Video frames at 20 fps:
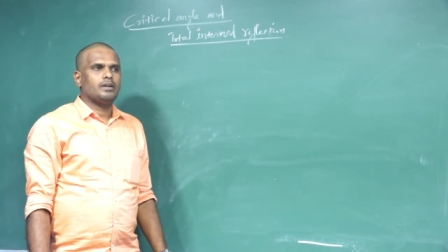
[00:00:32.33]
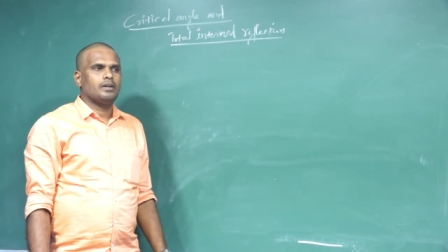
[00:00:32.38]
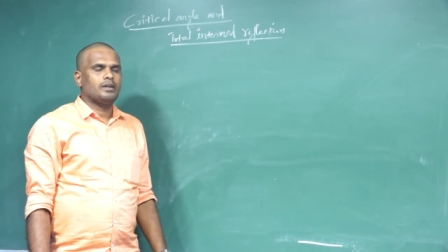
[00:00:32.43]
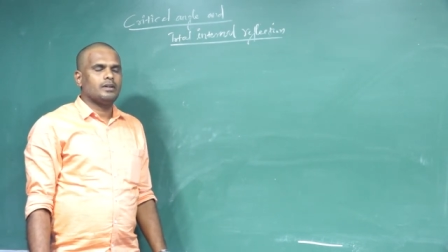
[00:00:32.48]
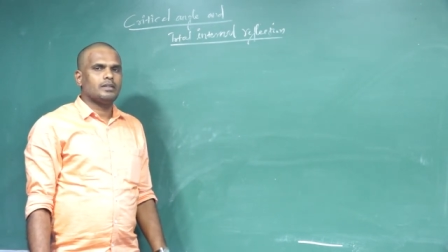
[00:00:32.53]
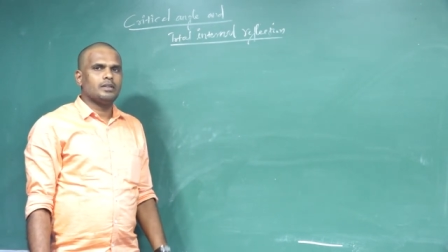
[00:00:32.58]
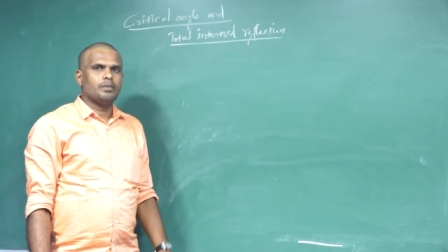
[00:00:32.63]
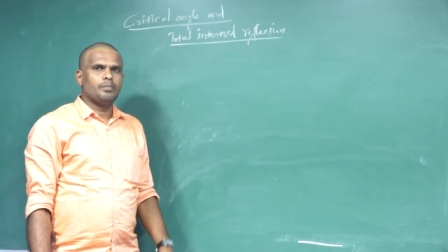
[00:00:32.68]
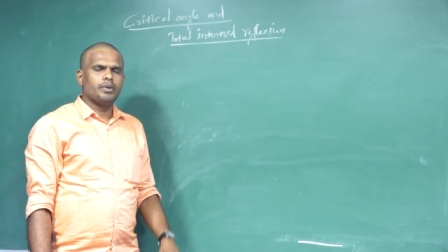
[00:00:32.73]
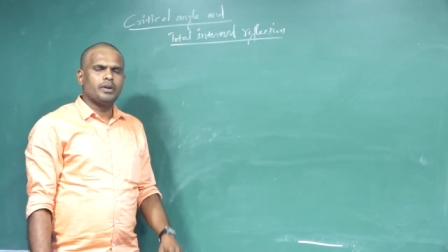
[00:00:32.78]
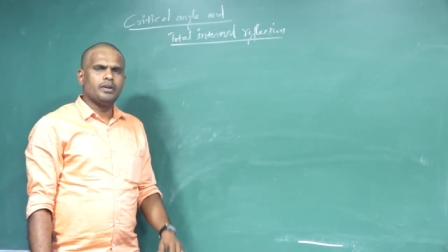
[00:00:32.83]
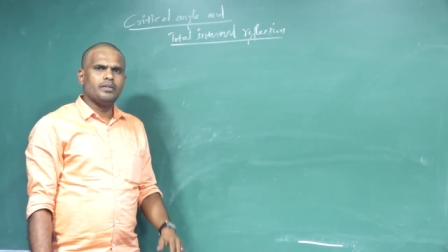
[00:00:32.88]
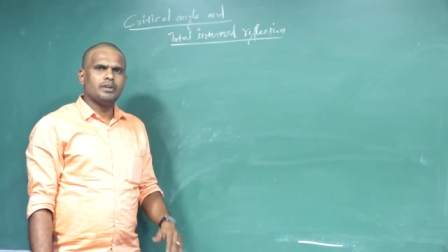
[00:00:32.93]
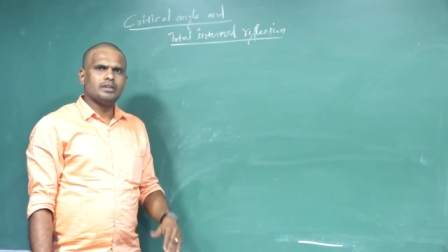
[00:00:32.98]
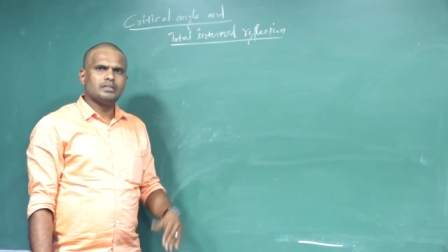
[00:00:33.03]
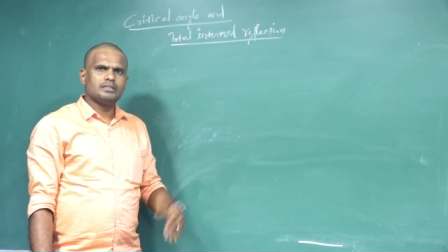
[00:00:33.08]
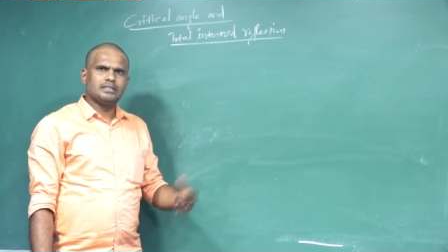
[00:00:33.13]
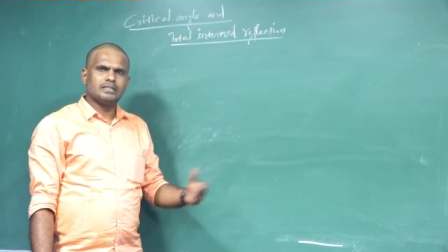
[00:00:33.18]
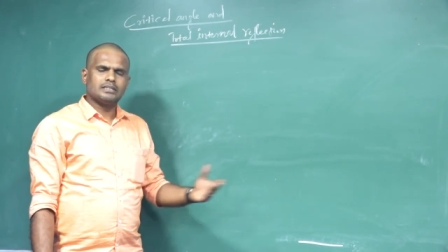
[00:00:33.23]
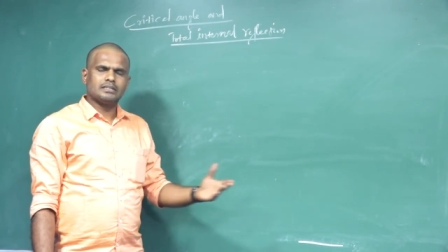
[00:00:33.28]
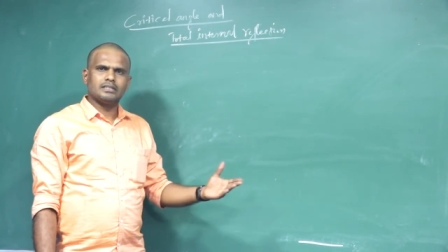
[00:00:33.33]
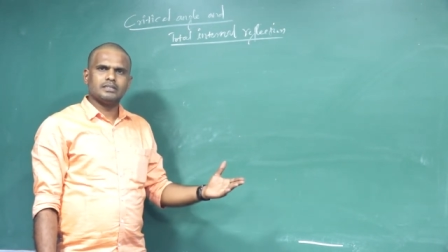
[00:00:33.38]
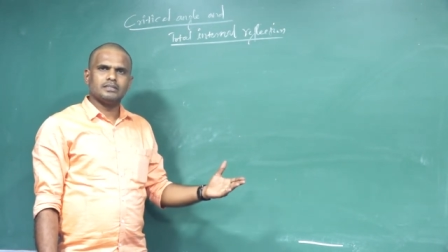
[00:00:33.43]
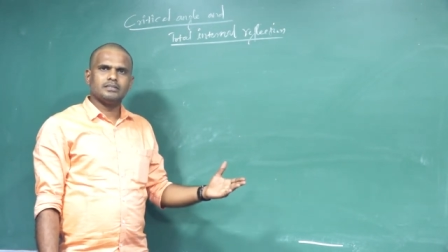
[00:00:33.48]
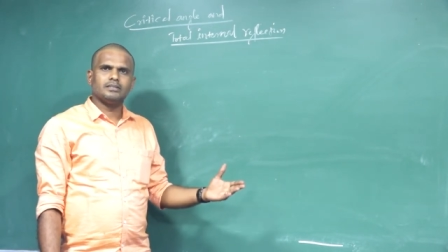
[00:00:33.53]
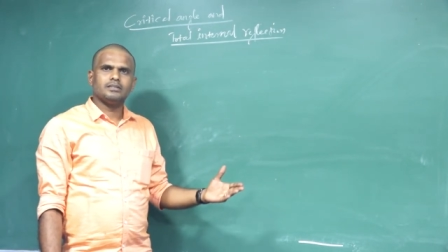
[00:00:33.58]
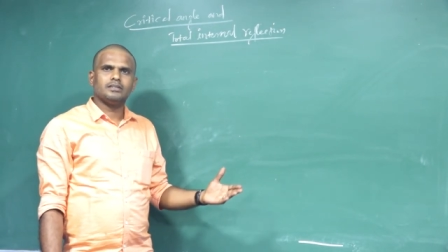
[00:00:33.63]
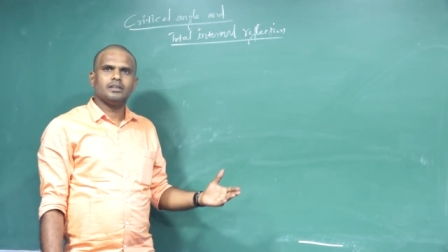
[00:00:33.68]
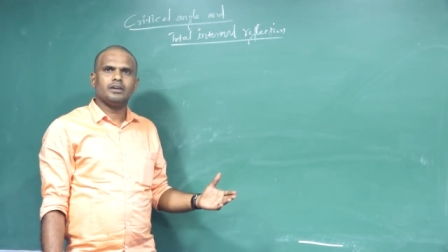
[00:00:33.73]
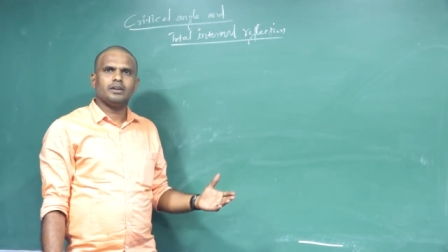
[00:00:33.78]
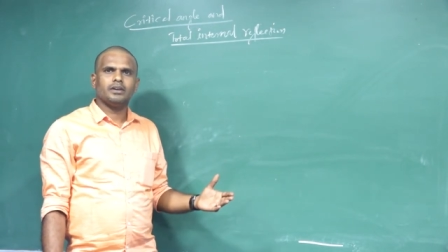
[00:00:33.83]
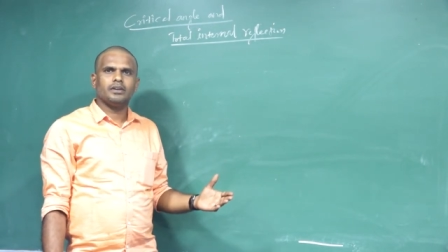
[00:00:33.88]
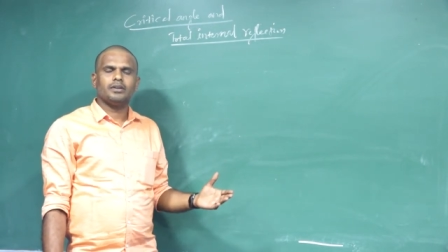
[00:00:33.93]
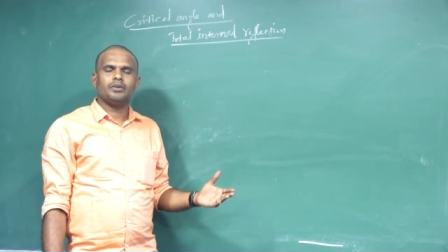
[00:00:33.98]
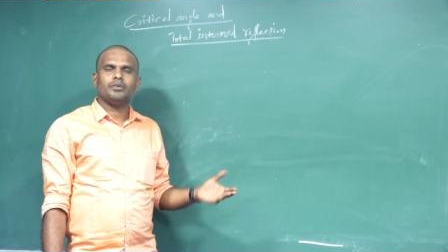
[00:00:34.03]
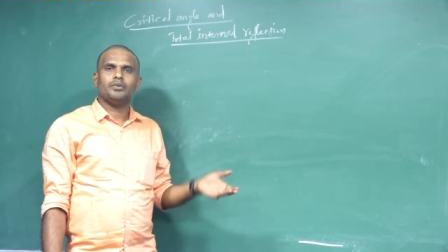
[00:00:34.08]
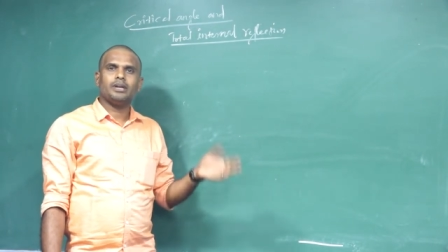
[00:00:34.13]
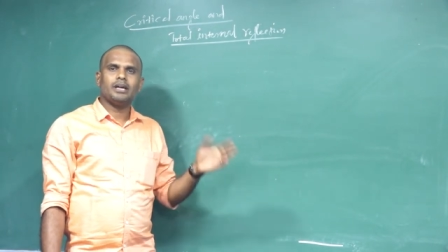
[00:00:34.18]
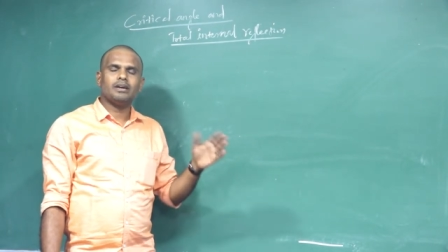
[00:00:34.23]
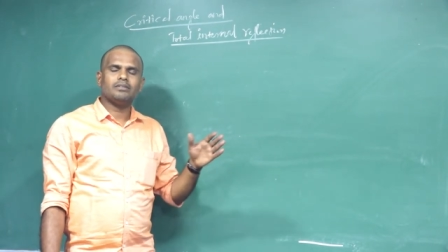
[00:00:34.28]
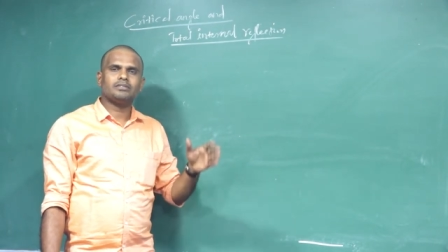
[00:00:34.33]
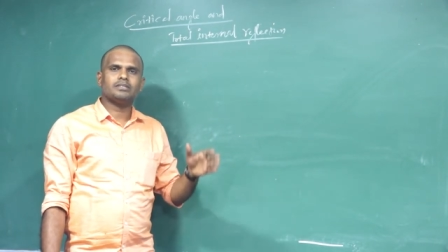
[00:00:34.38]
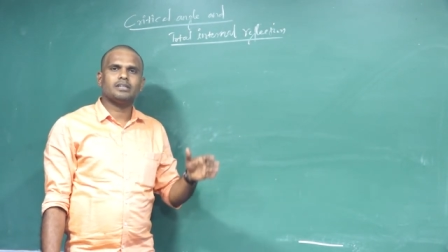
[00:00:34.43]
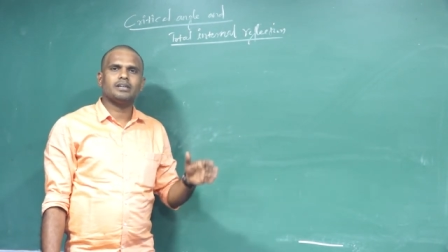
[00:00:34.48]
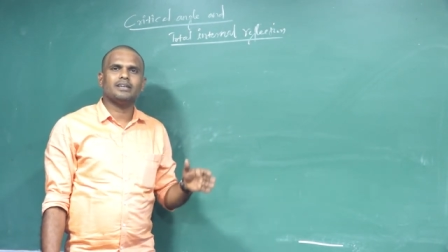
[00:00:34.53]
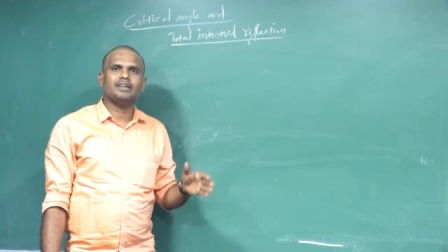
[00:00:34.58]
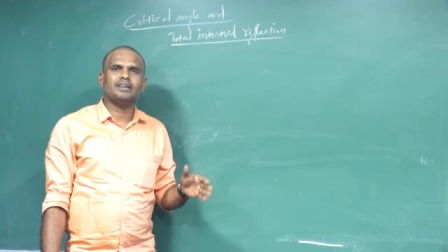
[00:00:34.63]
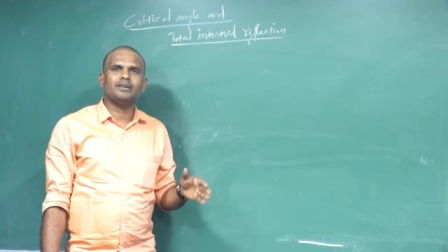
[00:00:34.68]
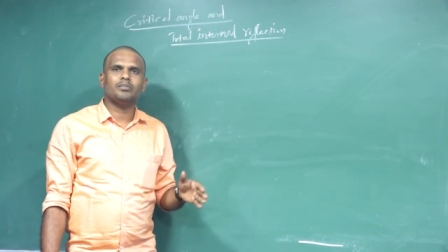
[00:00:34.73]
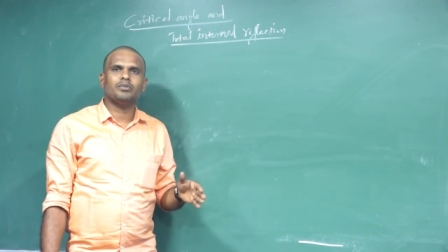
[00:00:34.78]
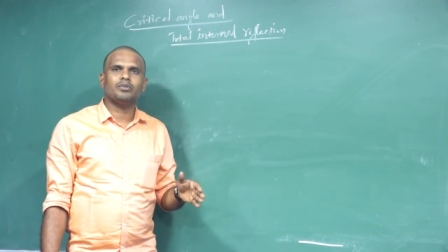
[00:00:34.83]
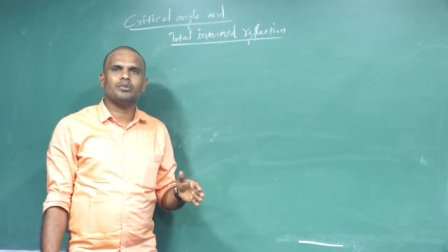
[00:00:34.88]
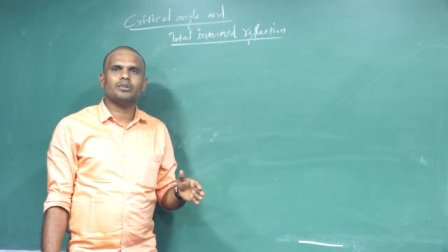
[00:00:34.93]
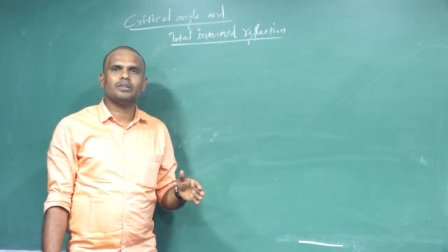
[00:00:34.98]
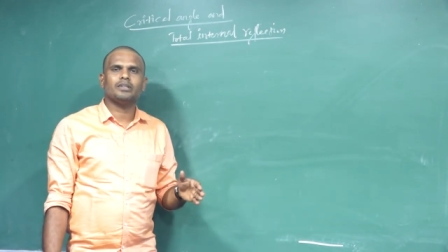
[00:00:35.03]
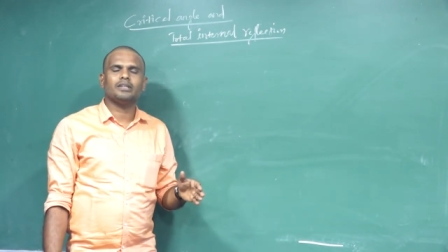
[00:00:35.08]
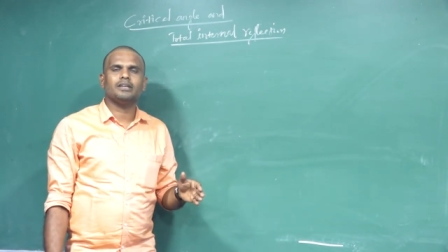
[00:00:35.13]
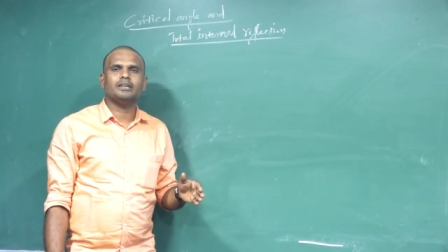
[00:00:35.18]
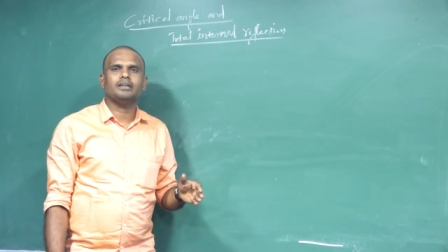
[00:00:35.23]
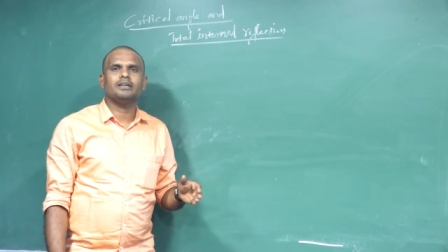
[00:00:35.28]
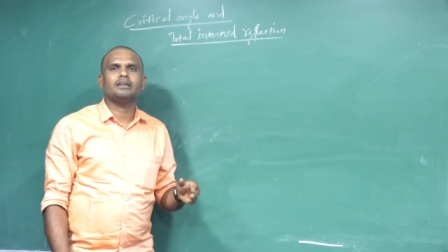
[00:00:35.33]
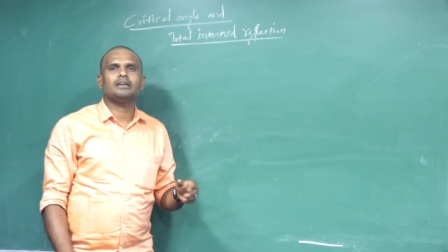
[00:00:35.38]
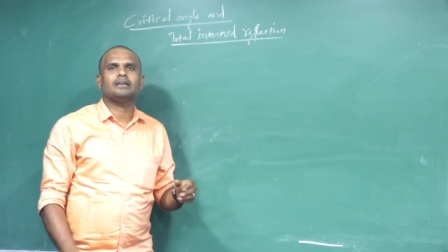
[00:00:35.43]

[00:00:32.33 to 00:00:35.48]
In the previous sections we would have studied about the